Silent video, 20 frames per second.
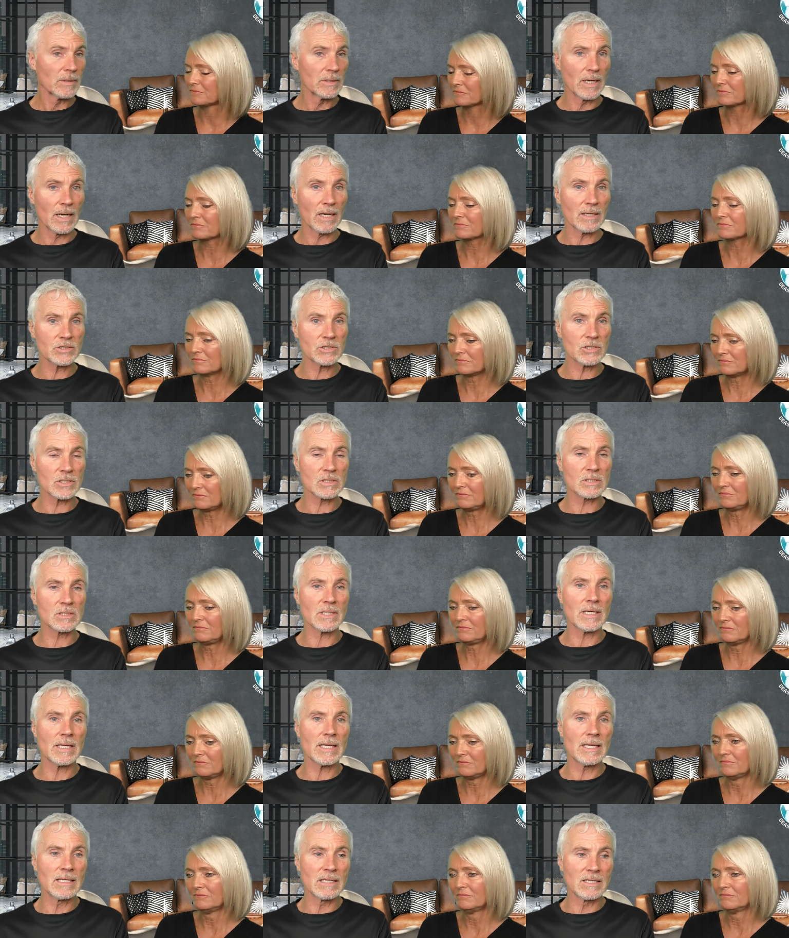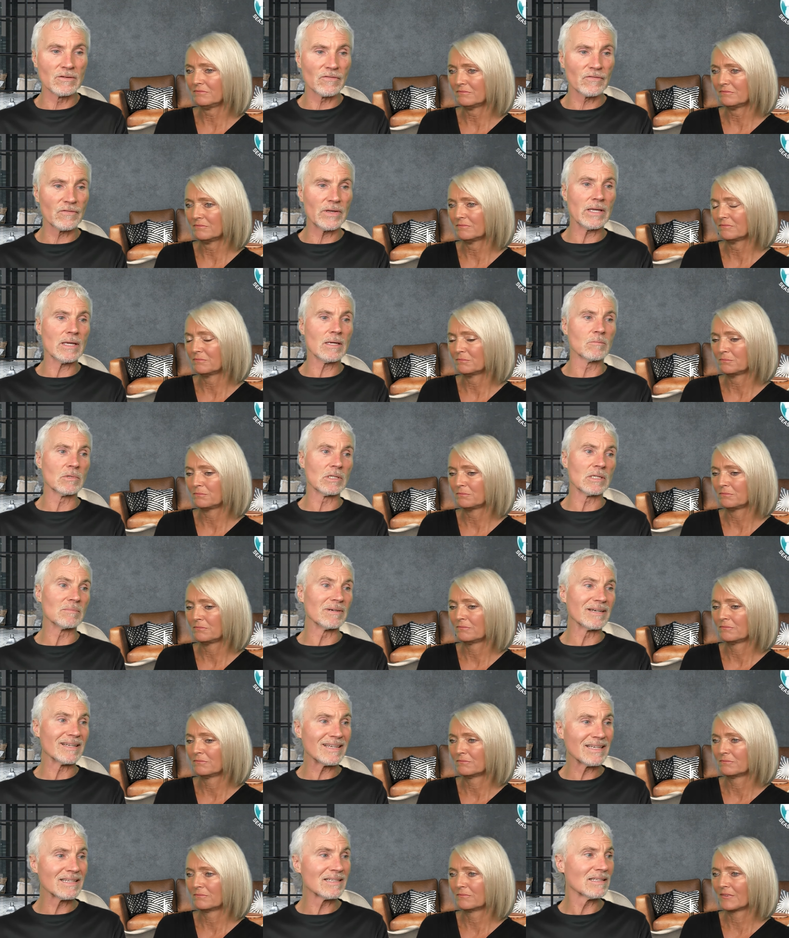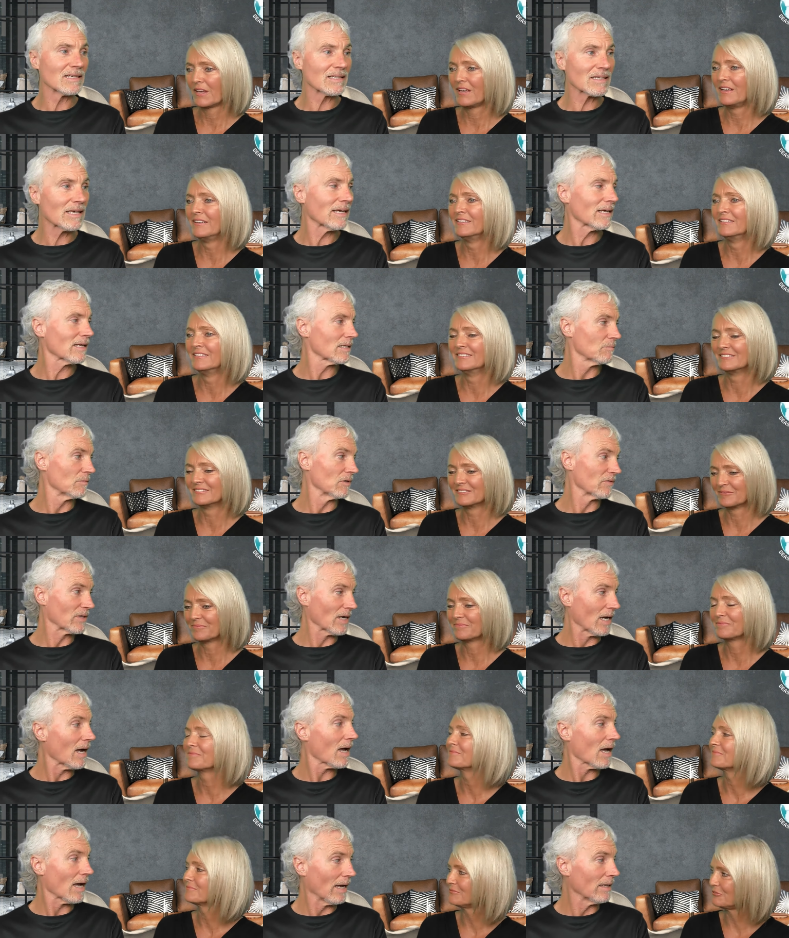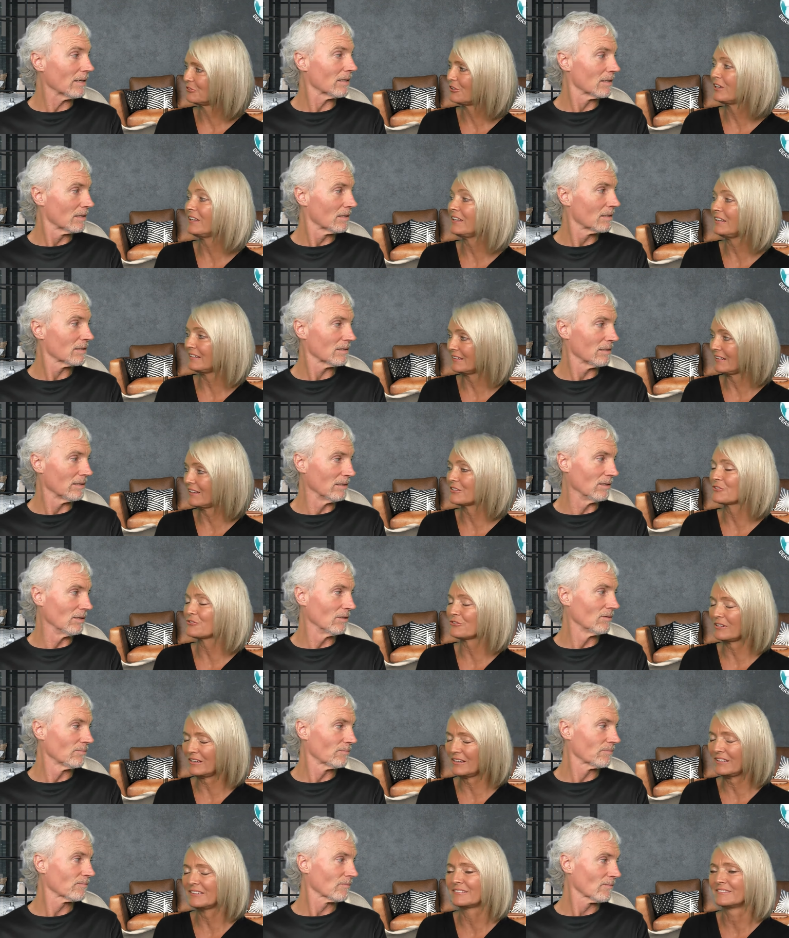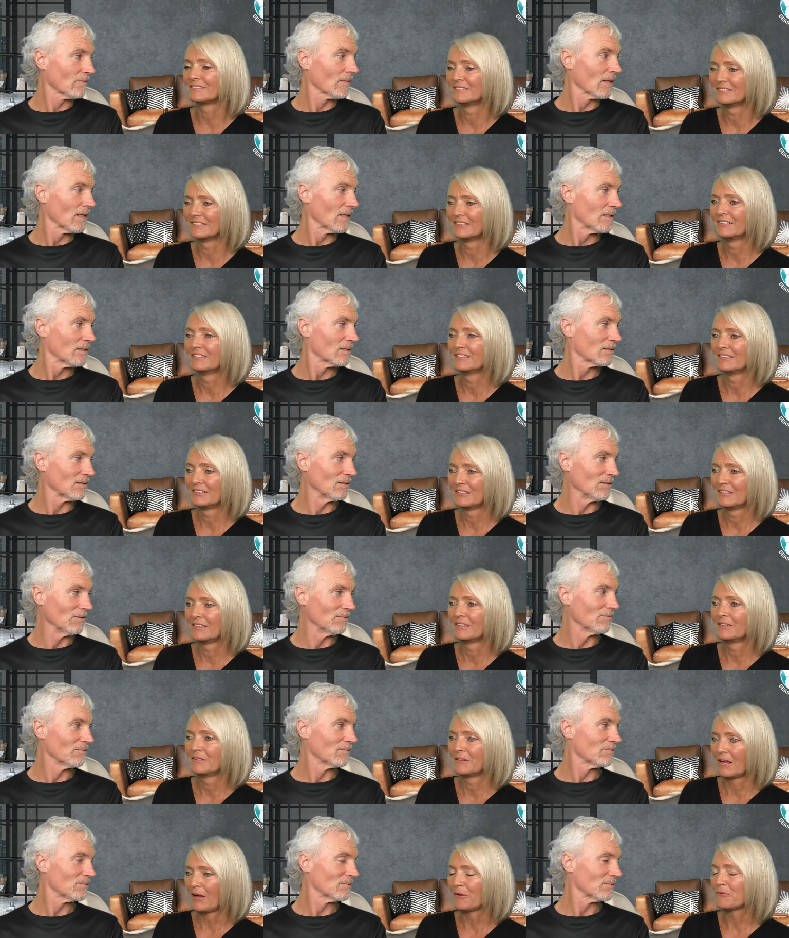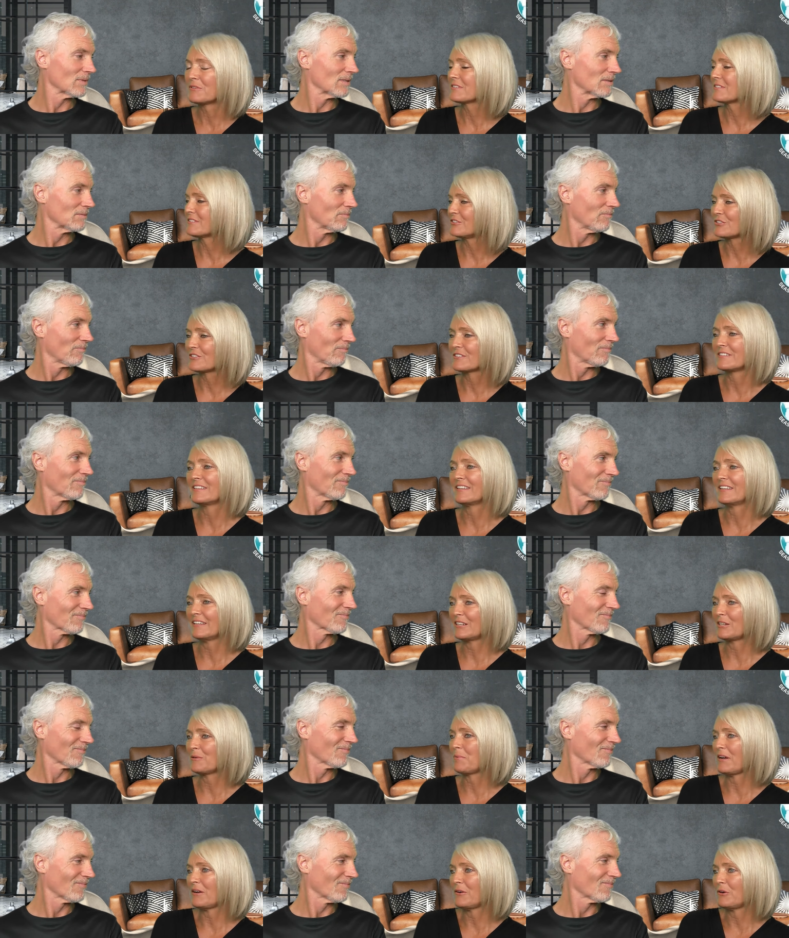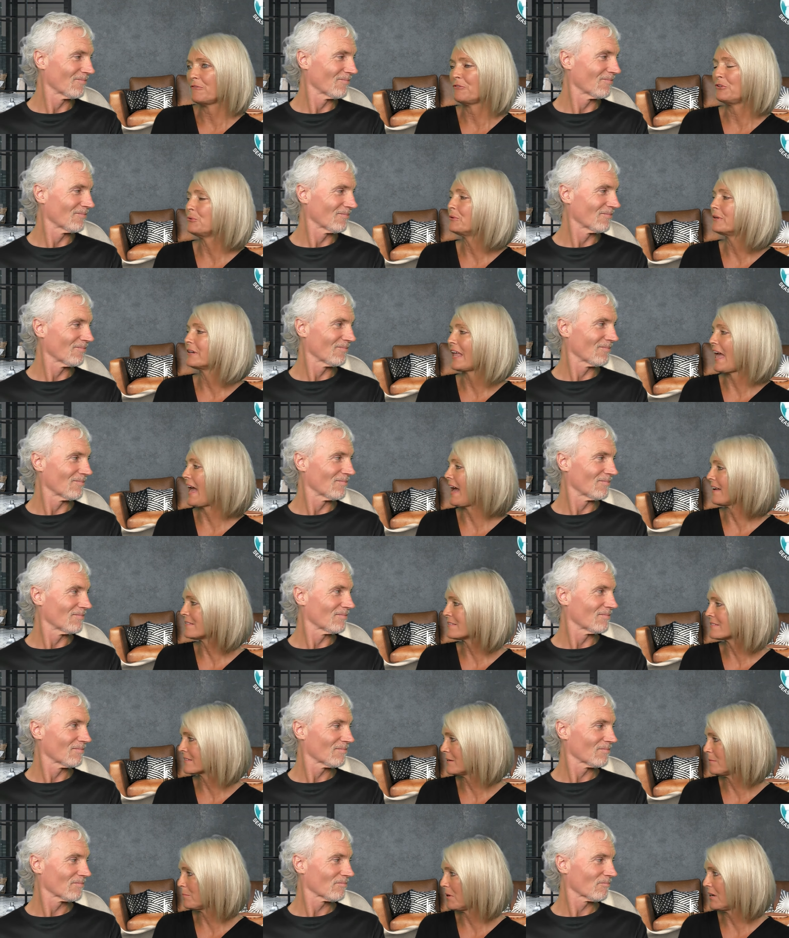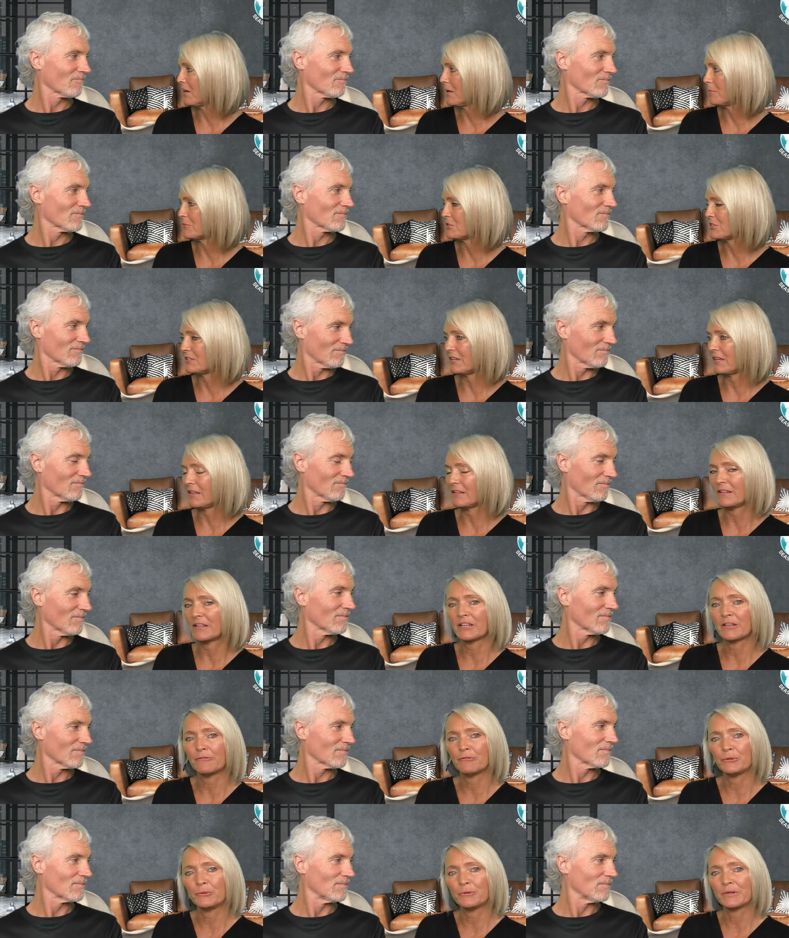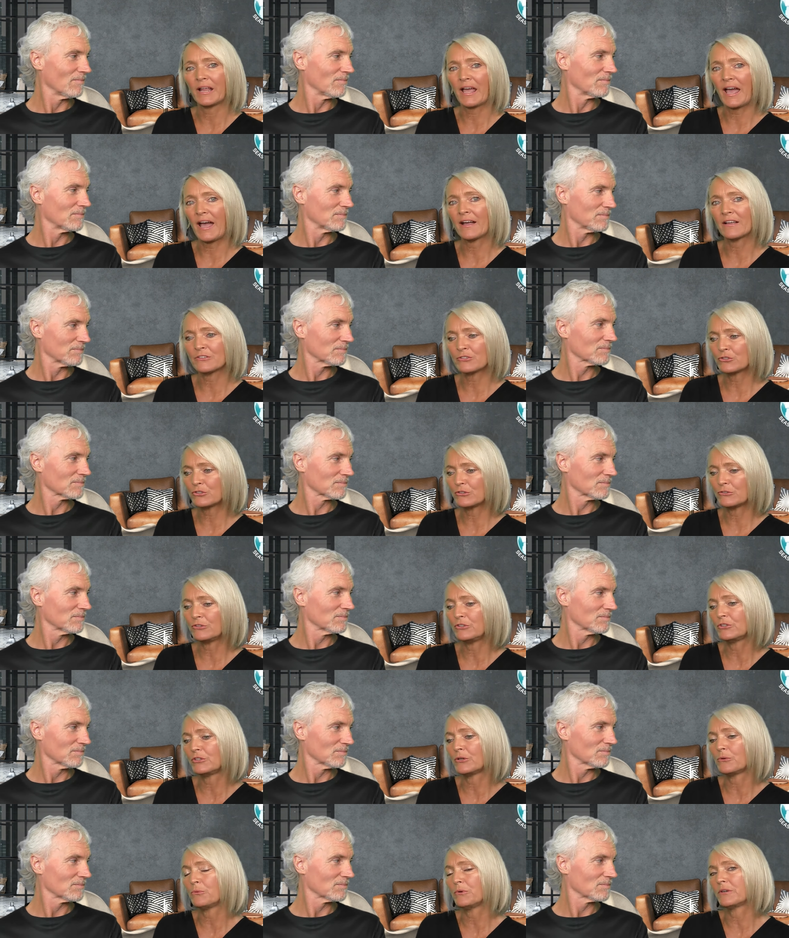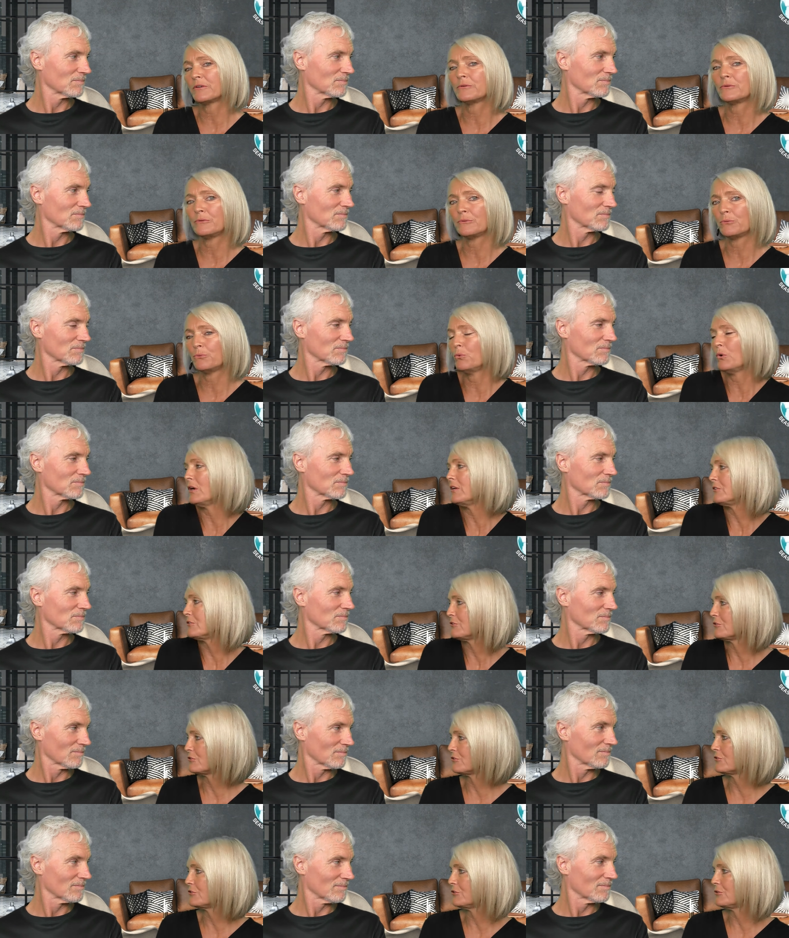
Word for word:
Speaker 1: Not just in the family, but in the kingdom of God. That's right.
Speaker 2: So I was just thinking about, if you were to ask a mom today, like if we were to ask you, you know, what